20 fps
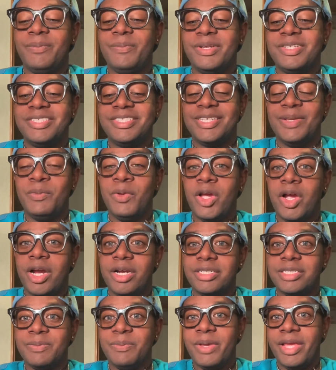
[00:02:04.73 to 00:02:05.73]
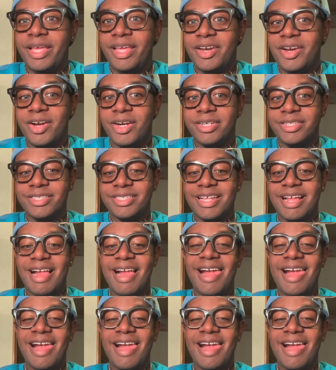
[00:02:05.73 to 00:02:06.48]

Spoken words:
my stomach hurts and my head hurts.